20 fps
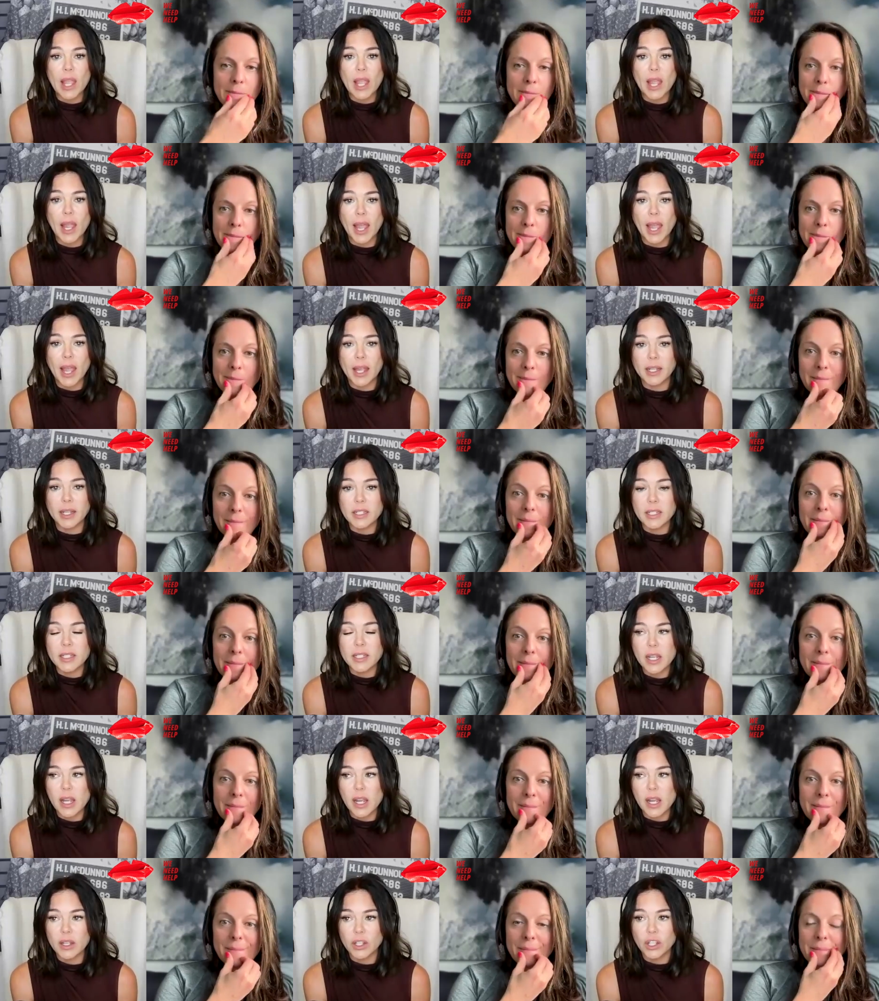Speaker 1: And
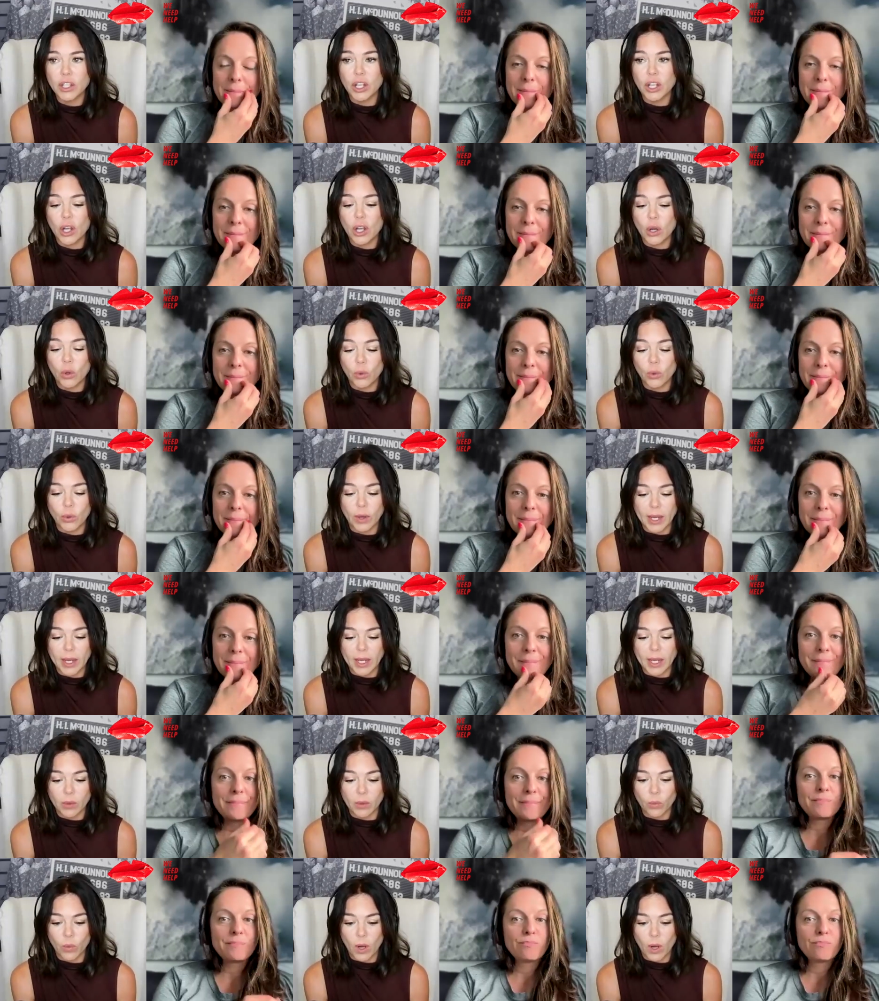you know,
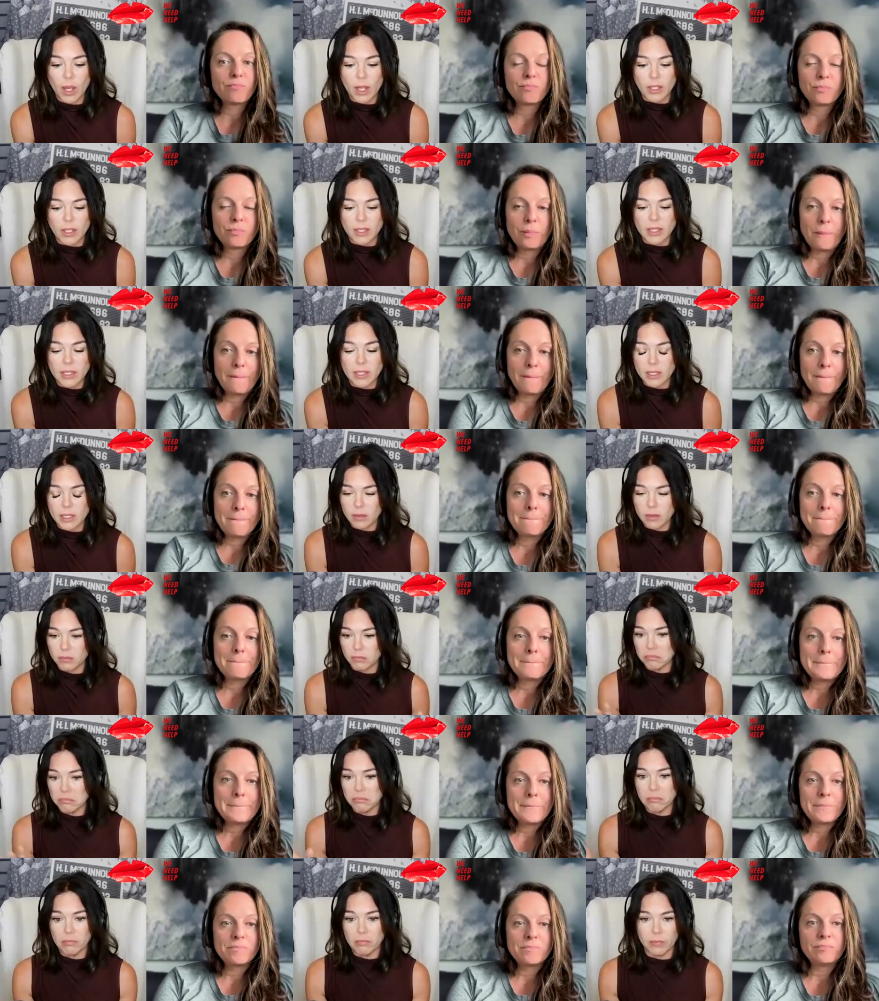it was.
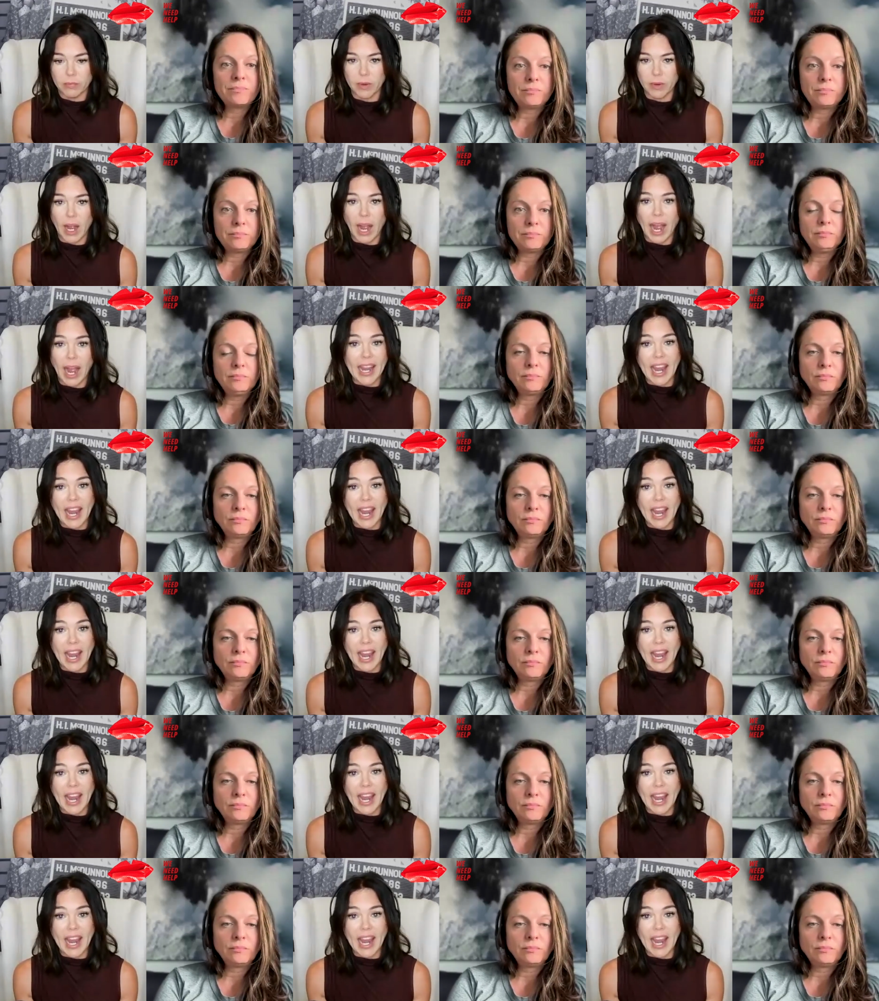I